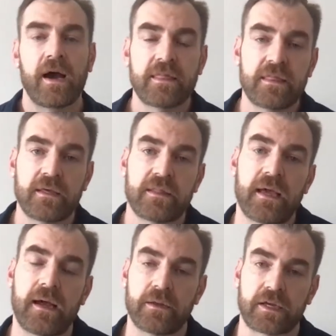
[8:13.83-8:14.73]
I think
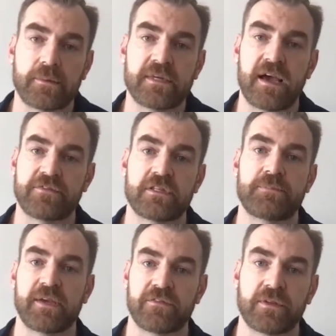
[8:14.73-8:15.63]
the outcomes have to
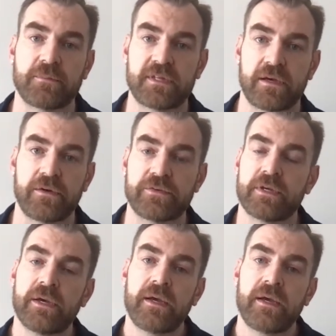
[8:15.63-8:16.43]
speak for themselves.